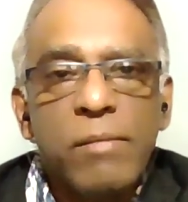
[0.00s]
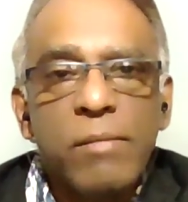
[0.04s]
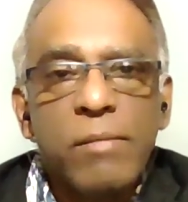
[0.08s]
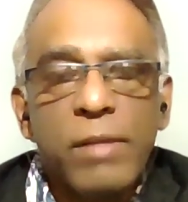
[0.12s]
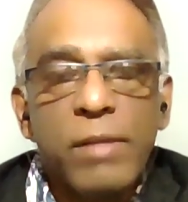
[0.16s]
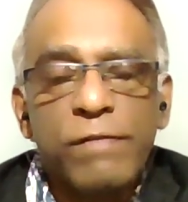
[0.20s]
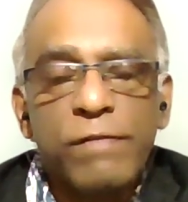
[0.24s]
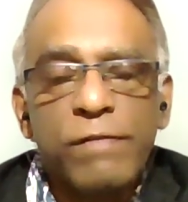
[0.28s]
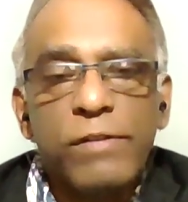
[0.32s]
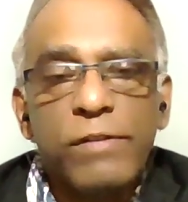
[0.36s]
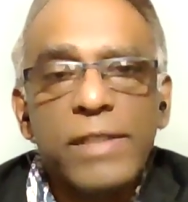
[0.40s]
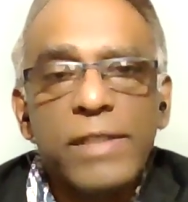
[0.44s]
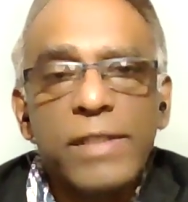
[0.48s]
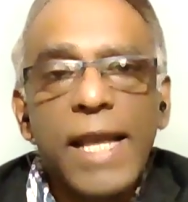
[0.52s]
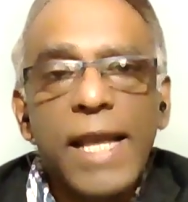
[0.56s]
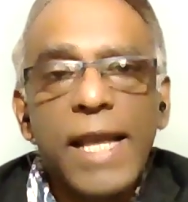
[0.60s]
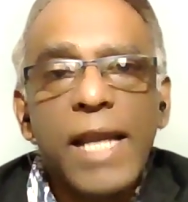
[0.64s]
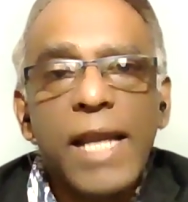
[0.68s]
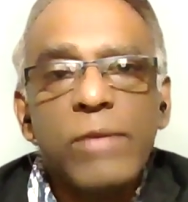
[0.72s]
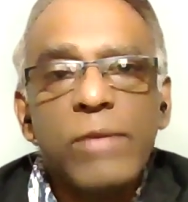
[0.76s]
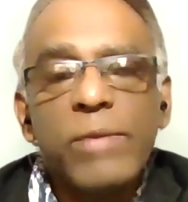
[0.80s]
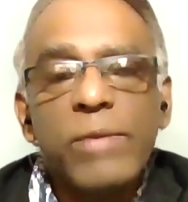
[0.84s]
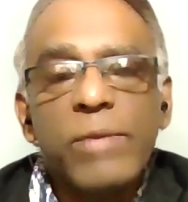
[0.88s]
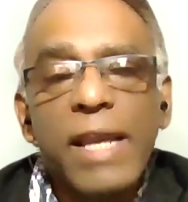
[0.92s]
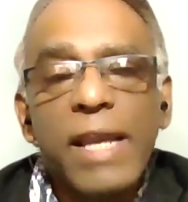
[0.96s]
But for
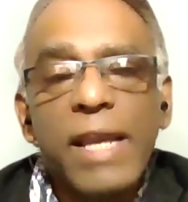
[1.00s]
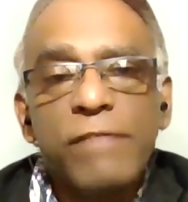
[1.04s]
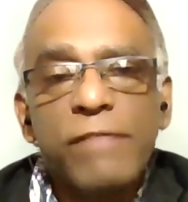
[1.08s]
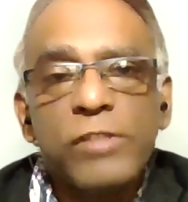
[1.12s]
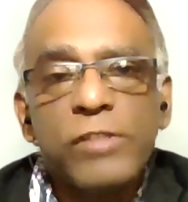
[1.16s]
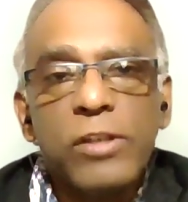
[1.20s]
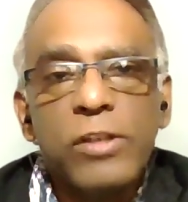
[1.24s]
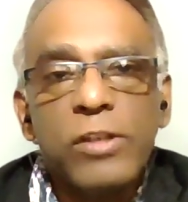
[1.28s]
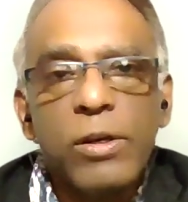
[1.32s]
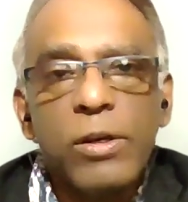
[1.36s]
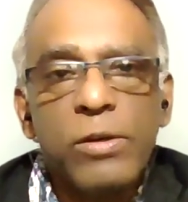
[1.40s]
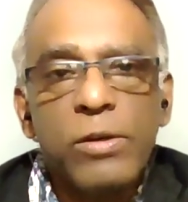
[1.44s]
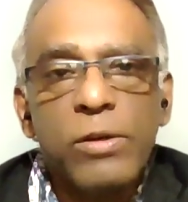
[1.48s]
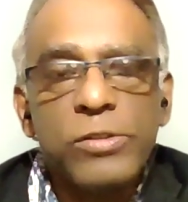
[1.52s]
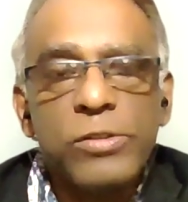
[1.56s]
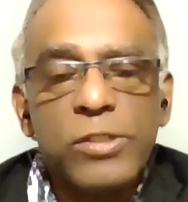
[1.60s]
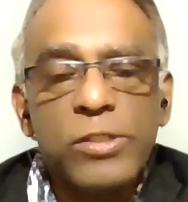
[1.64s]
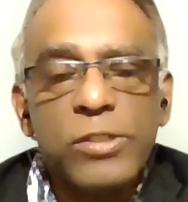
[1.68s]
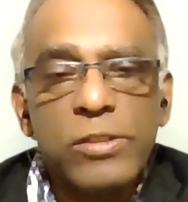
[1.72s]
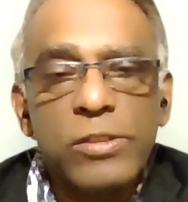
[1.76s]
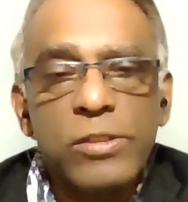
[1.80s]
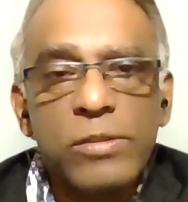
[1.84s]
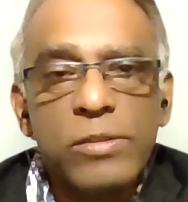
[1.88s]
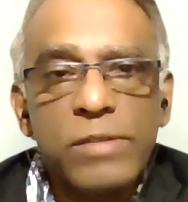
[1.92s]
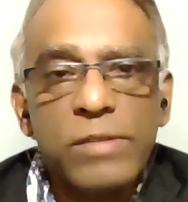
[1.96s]
that, we have to go
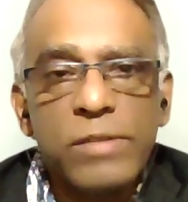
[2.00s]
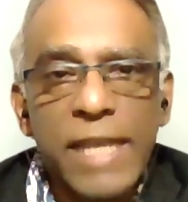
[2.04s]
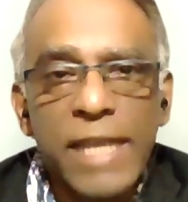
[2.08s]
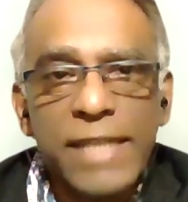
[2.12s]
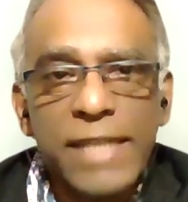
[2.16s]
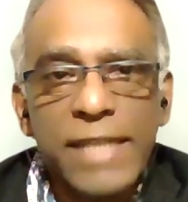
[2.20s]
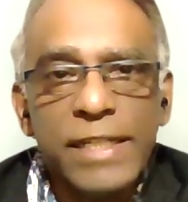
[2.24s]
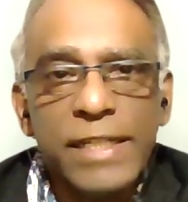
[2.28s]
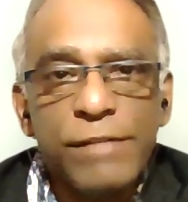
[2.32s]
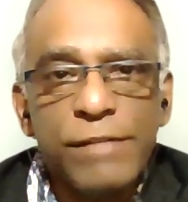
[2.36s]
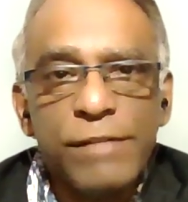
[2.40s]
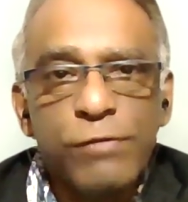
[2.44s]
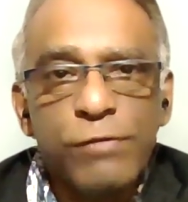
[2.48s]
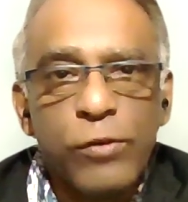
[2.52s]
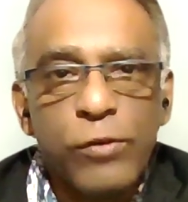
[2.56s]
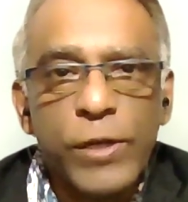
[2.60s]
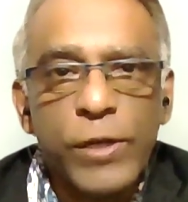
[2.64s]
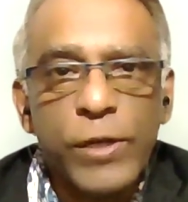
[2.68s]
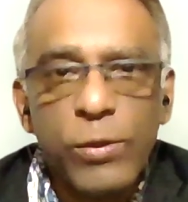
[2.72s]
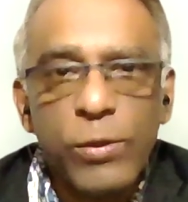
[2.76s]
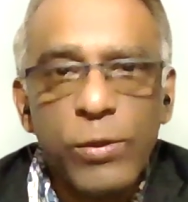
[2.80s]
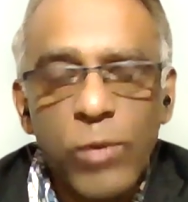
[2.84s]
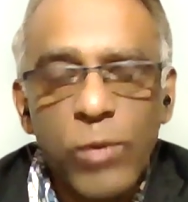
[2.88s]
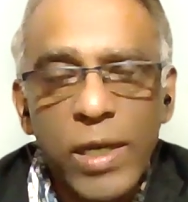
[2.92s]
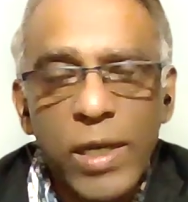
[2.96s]
to
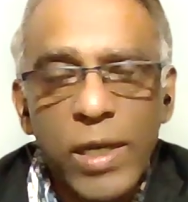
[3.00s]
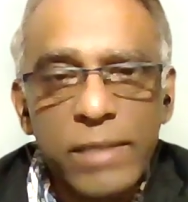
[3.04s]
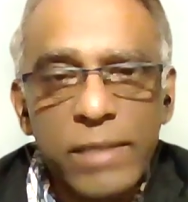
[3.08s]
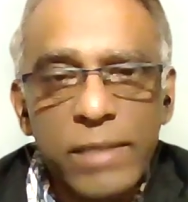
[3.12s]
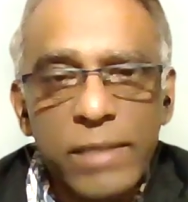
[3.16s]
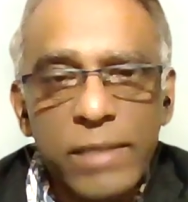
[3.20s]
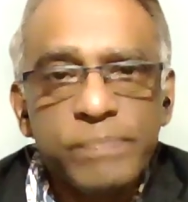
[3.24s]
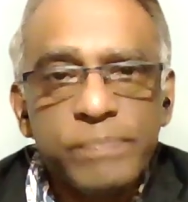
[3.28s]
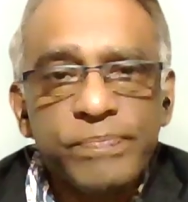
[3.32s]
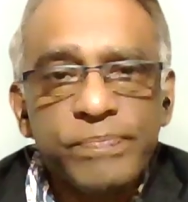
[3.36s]
1941.